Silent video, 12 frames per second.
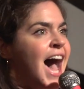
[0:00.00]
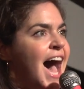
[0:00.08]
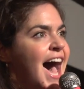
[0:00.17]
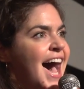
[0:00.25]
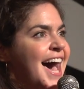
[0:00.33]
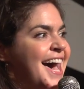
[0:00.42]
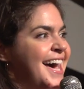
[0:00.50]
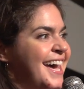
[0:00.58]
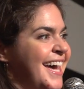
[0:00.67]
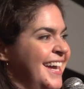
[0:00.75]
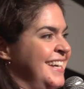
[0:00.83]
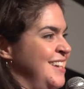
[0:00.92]

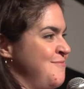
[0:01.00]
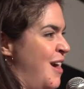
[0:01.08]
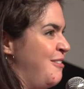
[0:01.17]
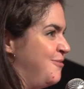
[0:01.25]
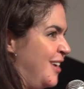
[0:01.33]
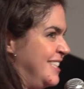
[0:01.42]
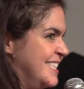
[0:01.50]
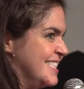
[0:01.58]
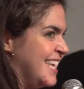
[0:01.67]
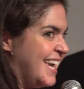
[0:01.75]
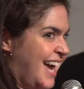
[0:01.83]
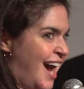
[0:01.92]
and my friend
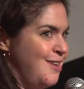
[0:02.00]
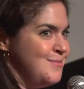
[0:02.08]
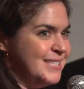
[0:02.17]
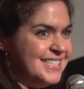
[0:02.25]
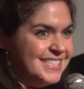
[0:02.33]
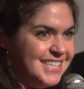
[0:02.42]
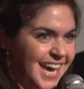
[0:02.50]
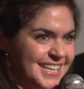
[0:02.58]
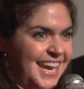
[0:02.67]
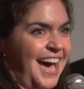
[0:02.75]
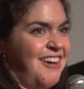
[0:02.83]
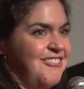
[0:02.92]
is like, hi Mrs.
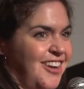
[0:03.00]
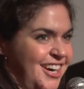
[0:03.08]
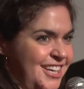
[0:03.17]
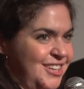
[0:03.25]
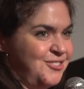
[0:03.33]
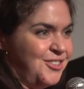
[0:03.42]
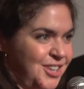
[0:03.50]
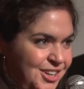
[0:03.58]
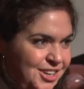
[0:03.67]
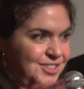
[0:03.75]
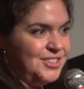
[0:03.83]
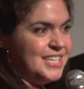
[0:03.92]
Hunt, how are you? What are
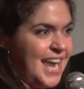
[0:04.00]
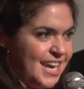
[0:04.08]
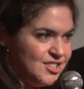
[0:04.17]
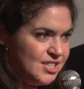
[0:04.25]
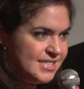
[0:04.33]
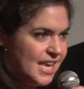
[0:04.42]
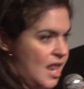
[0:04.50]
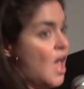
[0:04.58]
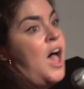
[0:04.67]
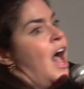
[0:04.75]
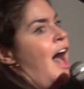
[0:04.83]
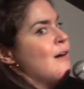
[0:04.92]
you doing today? And she said,
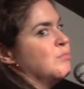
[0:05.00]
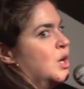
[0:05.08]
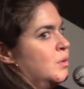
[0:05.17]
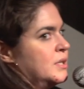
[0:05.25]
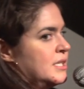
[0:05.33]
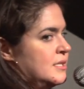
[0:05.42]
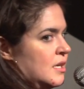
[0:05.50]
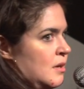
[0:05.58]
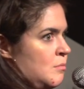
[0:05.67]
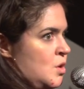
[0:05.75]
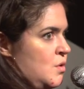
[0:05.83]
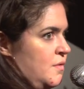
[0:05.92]
I'm going to see
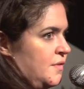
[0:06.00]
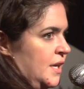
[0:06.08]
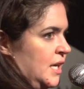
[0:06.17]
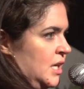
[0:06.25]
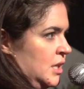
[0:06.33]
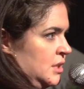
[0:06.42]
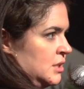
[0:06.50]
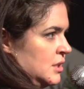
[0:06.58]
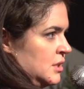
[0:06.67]
a movie.